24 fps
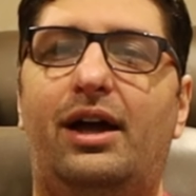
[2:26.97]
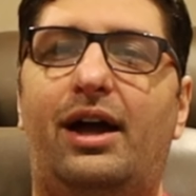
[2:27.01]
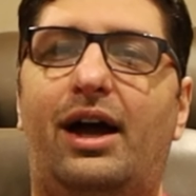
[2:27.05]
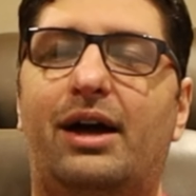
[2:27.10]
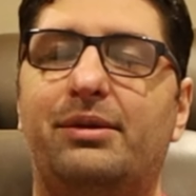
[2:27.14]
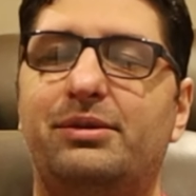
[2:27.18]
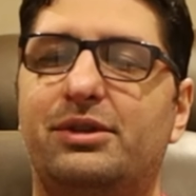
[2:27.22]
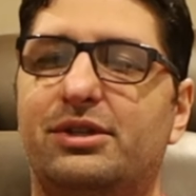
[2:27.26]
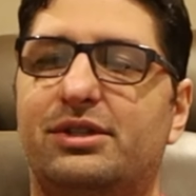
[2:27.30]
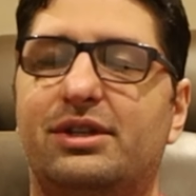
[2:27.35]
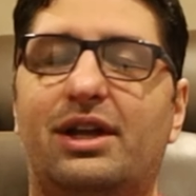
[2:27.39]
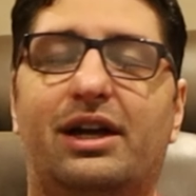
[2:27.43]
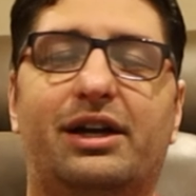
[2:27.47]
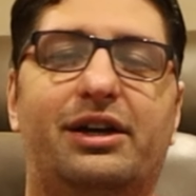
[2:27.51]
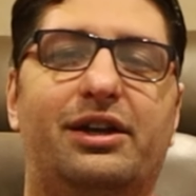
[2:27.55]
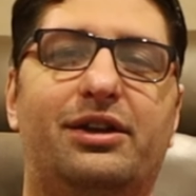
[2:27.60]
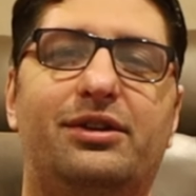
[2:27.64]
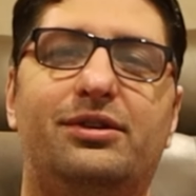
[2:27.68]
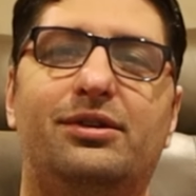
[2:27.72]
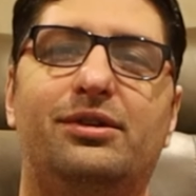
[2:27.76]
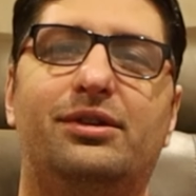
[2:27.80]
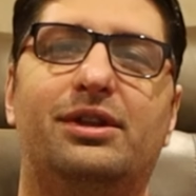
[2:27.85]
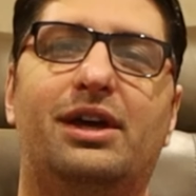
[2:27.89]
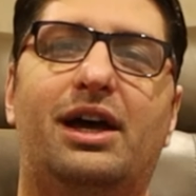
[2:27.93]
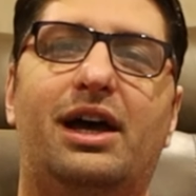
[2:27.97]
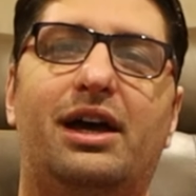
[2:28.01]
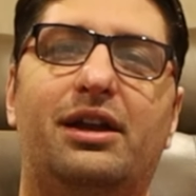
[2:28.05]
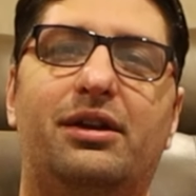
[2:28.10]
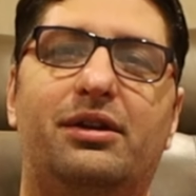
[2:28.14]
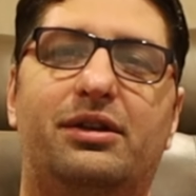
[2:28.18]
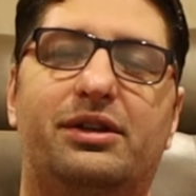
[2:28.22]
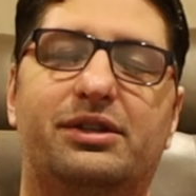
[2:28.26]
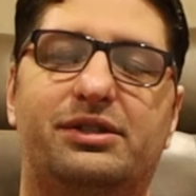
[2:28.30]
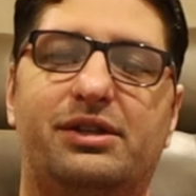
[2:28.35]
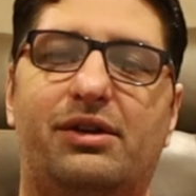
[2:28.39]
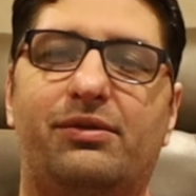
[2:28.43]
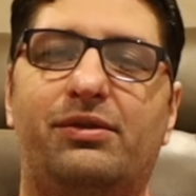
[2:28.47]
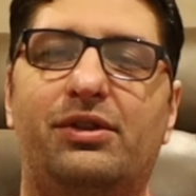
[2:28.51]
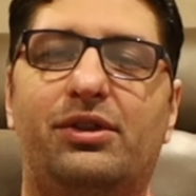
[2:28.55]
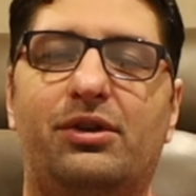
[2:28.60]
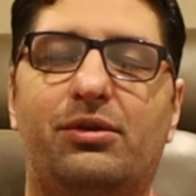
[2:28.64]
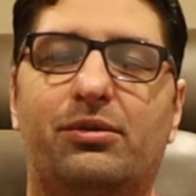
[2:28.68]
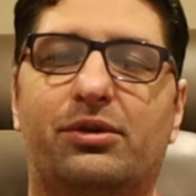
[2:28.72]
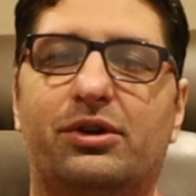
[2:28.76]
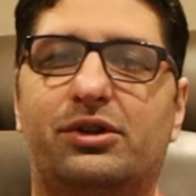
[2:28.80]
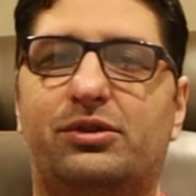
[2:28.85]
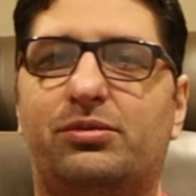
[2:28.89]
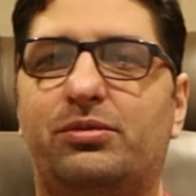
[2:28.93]
I'm just not going to do that because
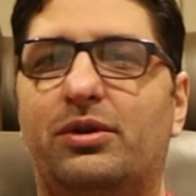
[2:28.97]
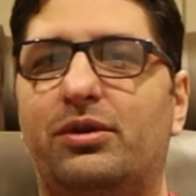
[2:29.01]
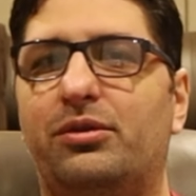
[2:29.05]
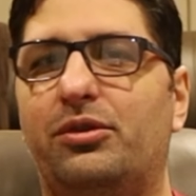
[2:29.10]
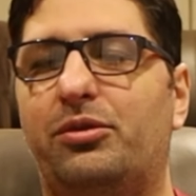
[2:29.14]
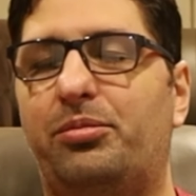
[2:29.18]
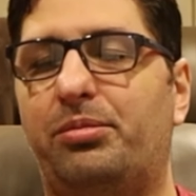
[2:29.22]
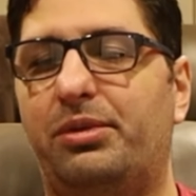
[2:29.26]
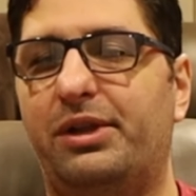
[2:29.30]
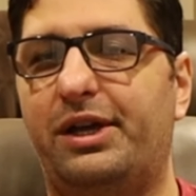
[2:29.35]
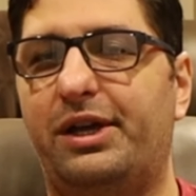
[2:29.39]
everything works well with